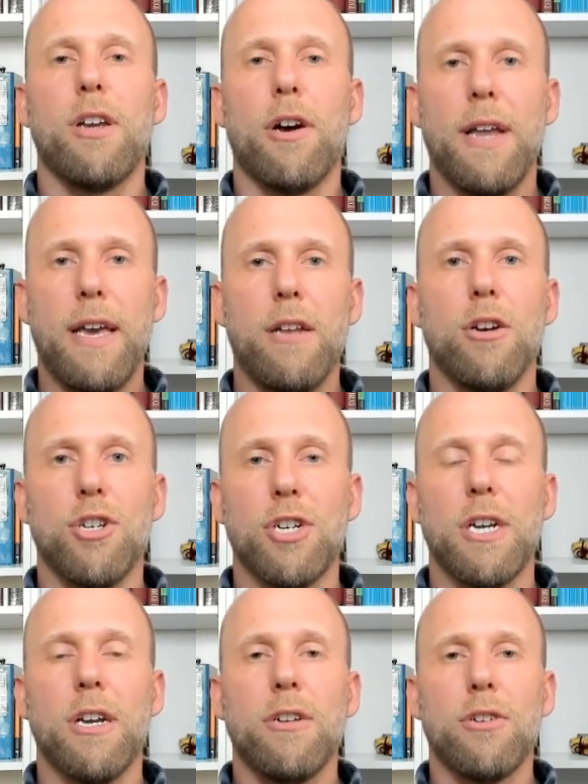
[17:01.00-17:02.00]
on
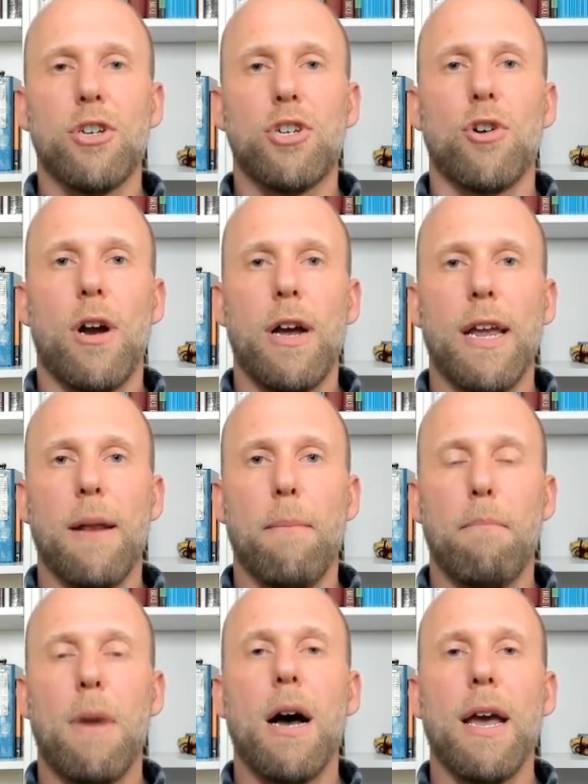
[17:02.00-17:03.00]
energy to try and
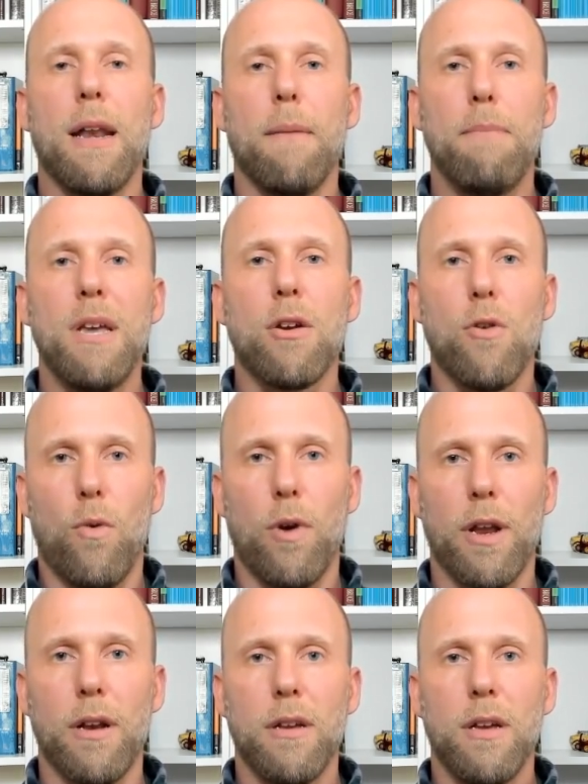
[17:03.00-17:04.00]
mine
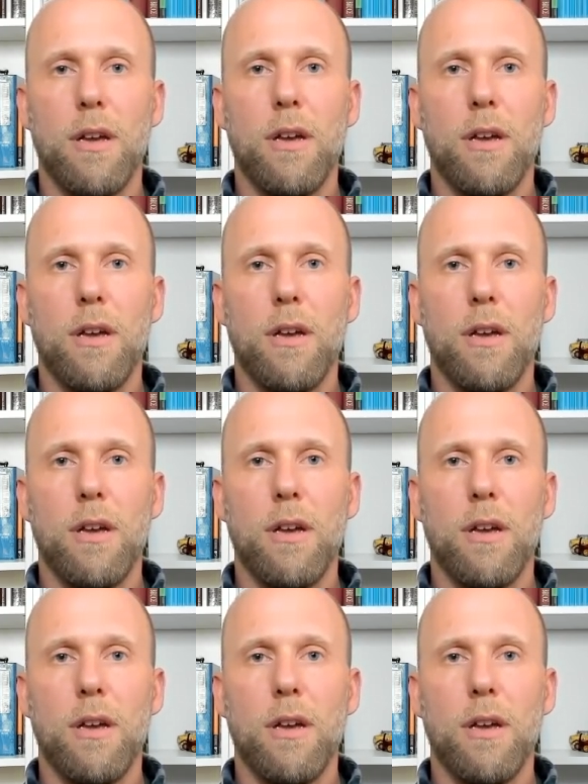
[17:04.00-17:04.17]
Bitcoin,